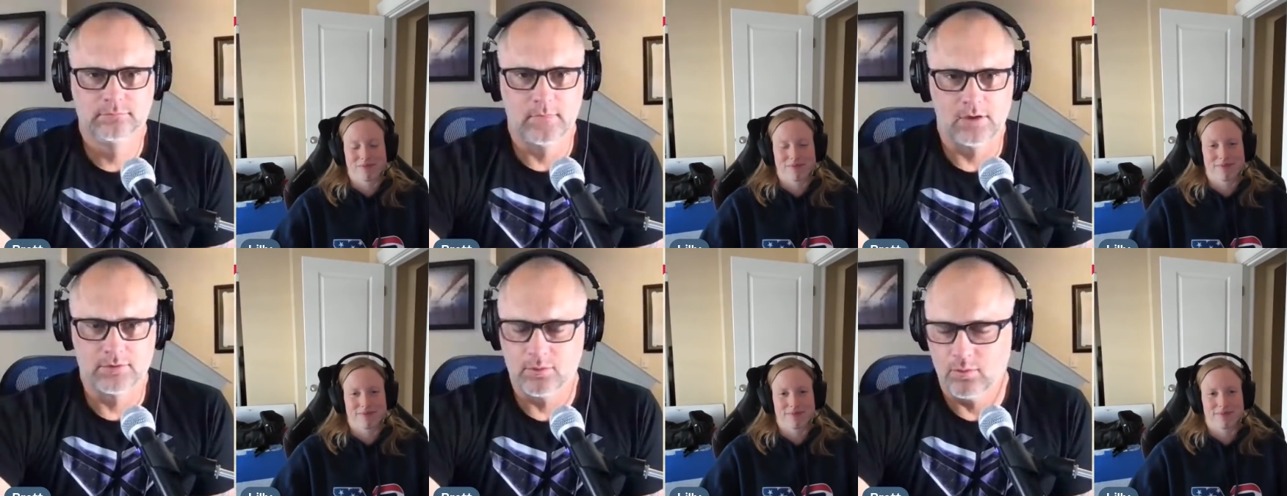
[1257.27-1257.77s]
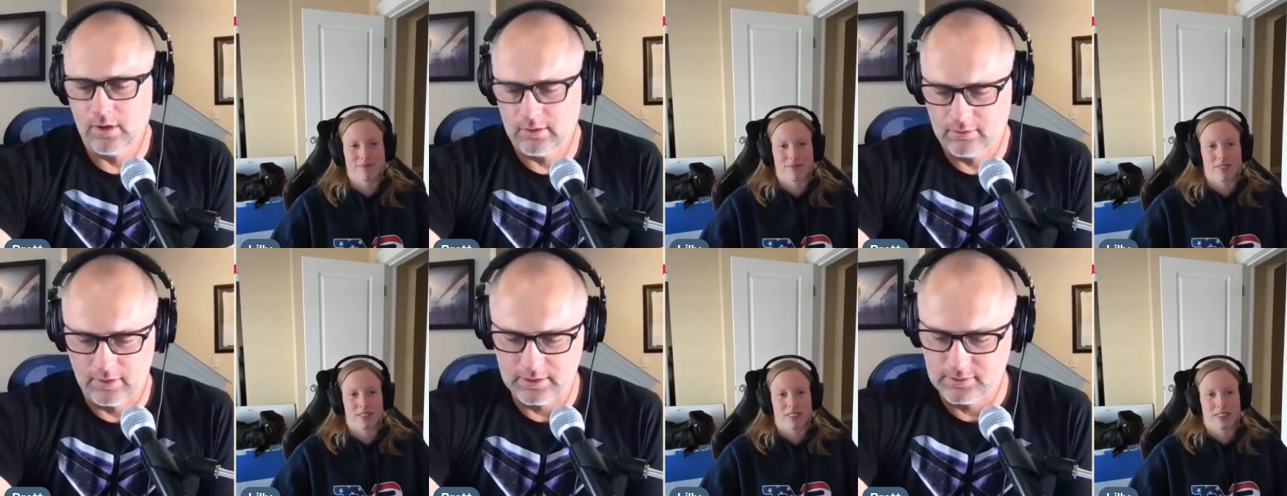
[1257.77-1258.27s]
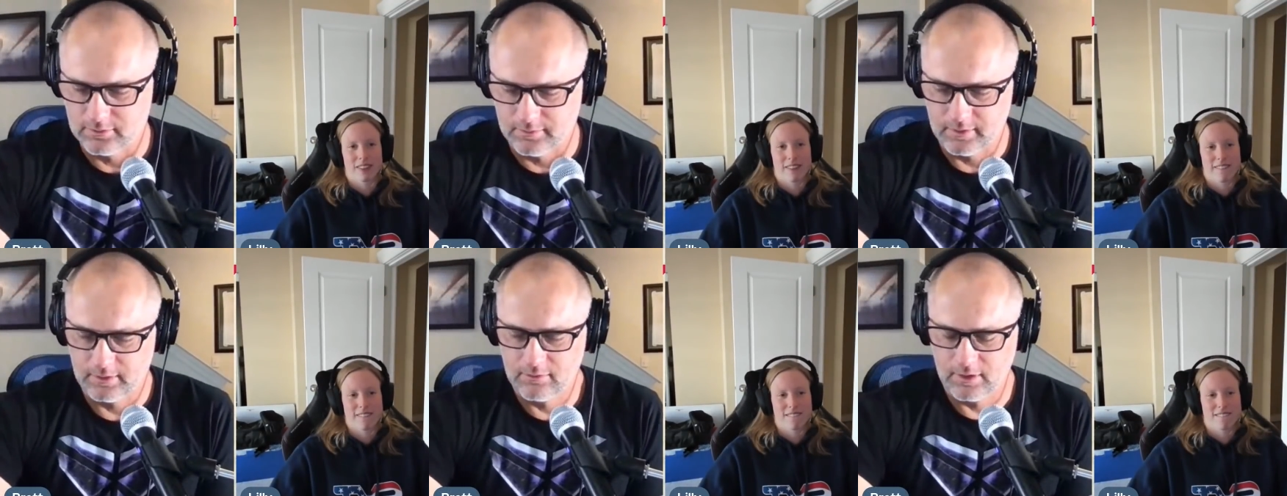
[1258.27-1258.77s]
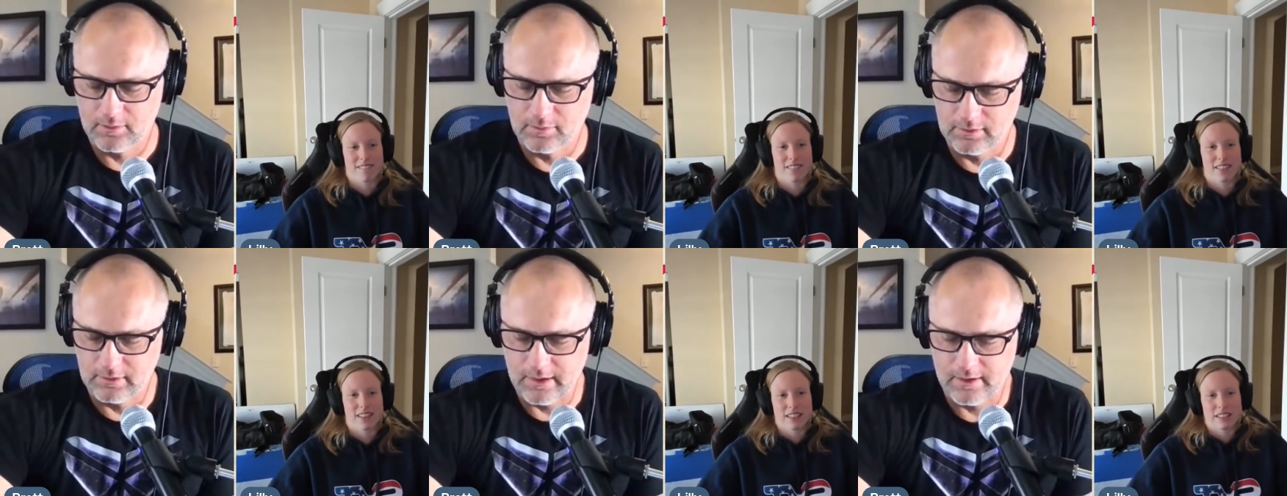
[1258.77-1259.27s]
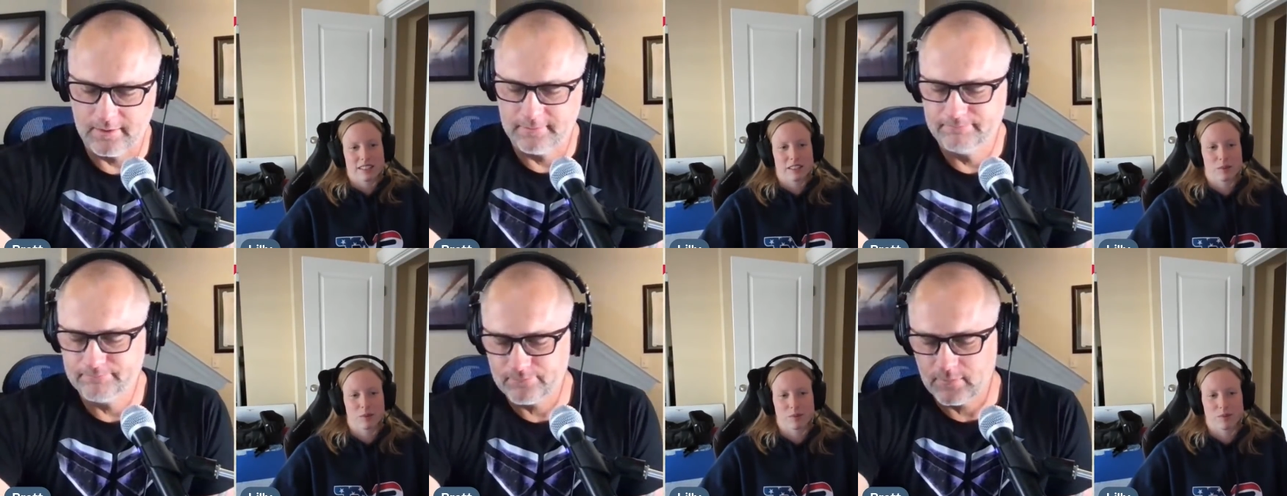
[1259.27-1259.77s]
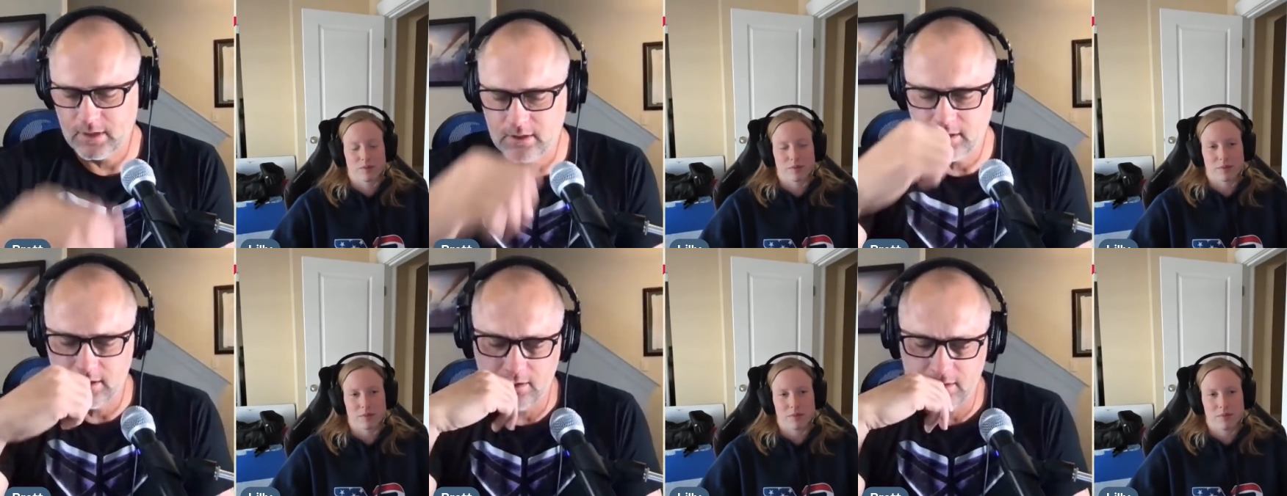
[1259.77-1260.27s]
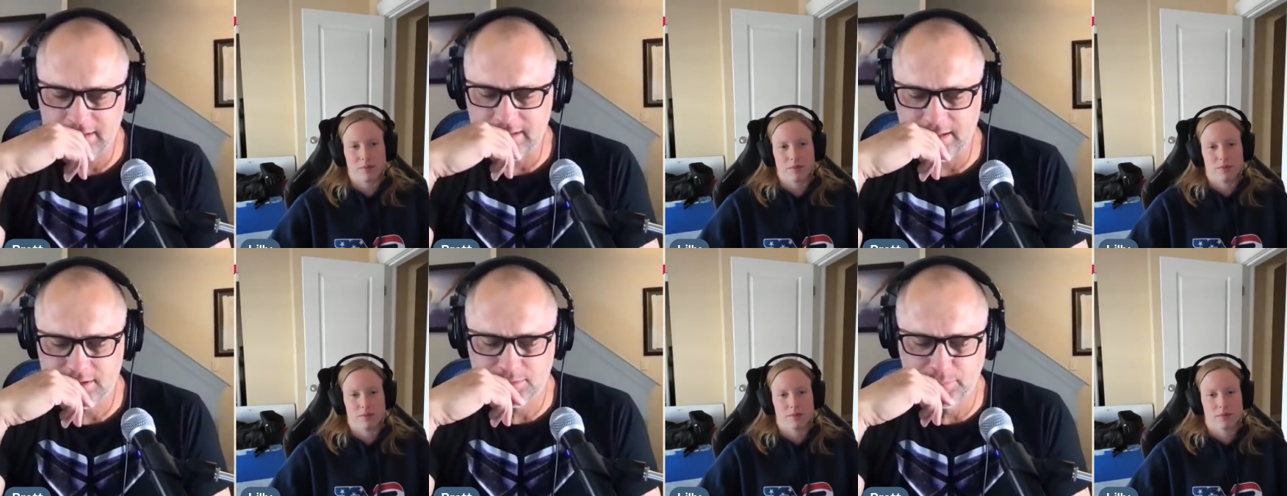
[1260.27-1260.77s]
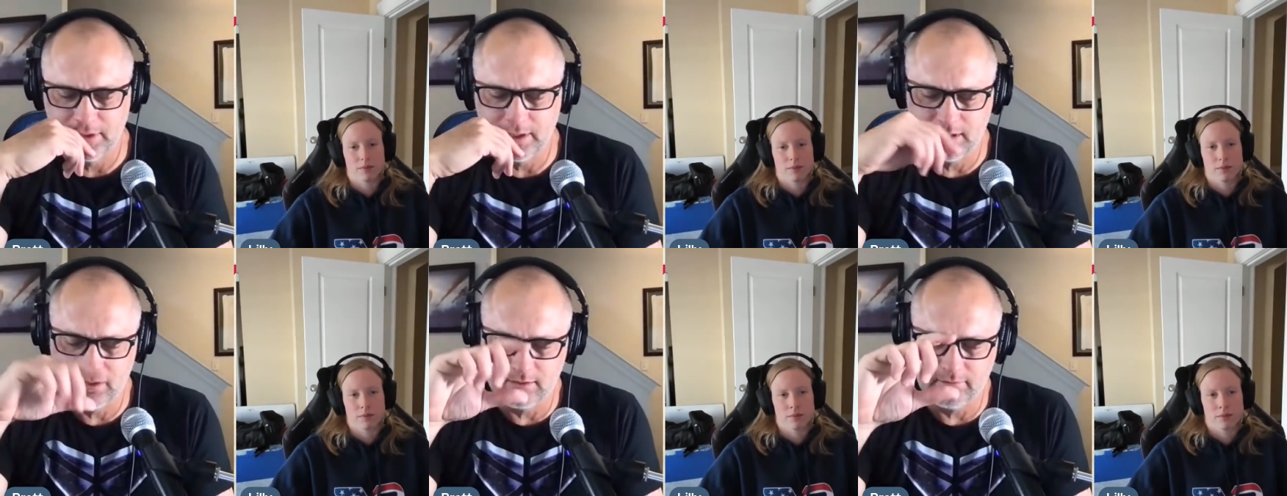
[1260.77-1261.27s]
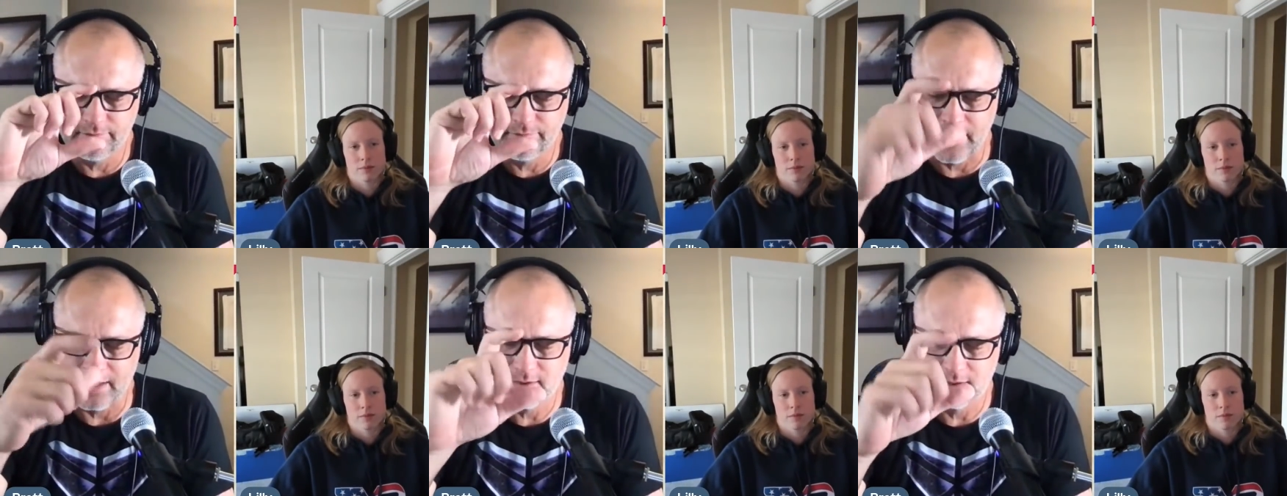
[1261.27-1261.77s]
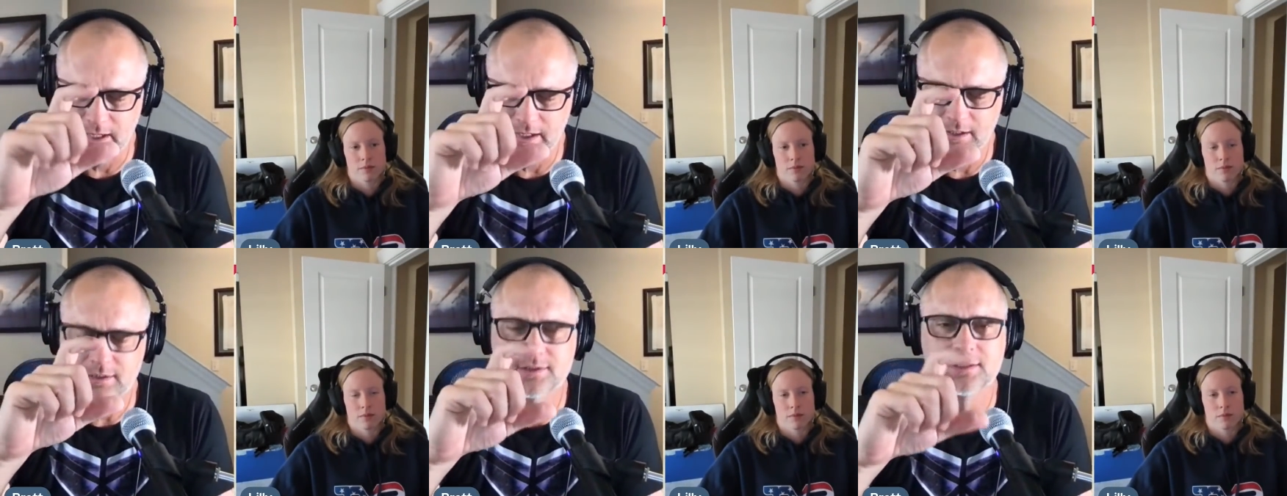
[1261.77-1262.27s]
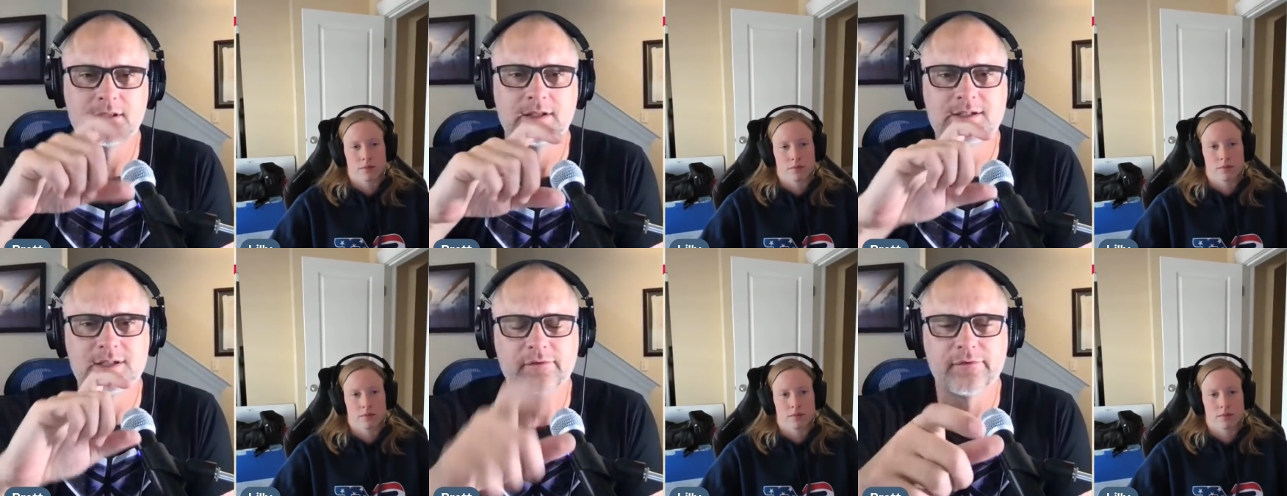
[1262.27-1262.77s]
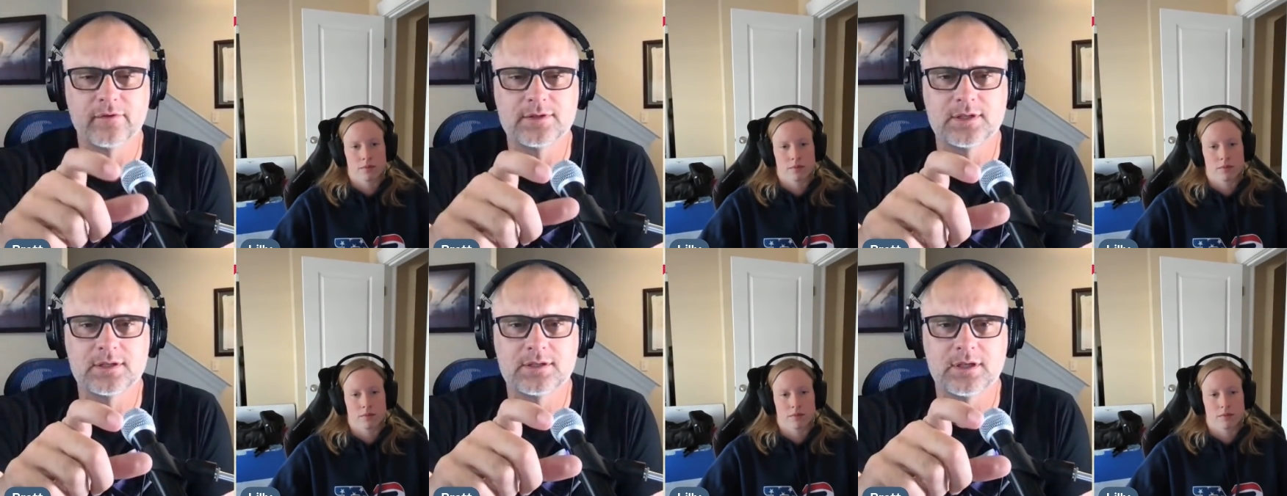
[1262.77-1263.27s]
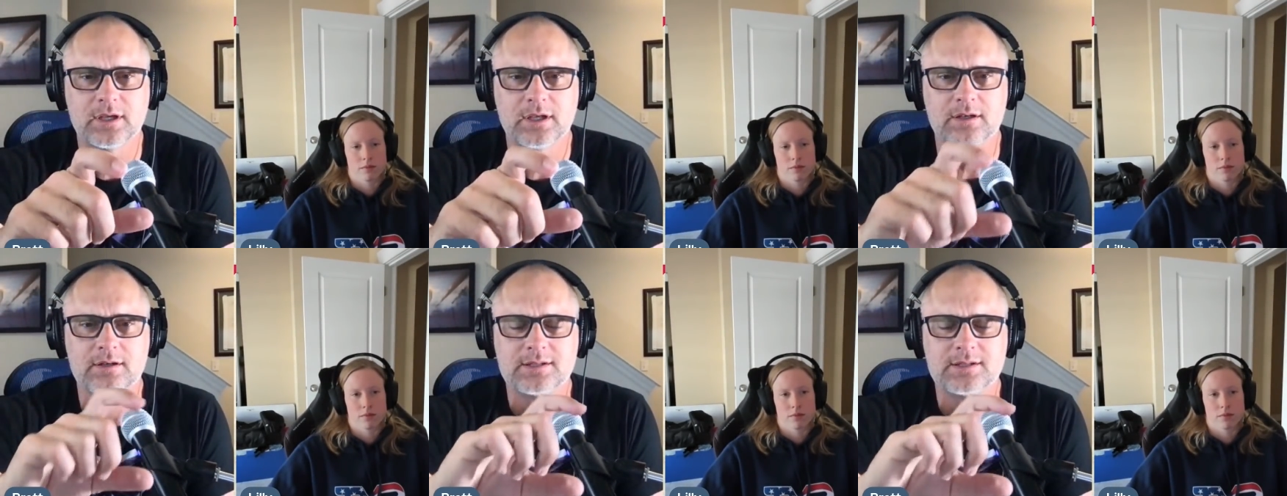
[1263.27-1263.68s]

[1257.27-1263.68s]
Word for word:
Speaker 1: That was a, a great swim, incredible. Um, it, it's pretty fascinating to see the differences in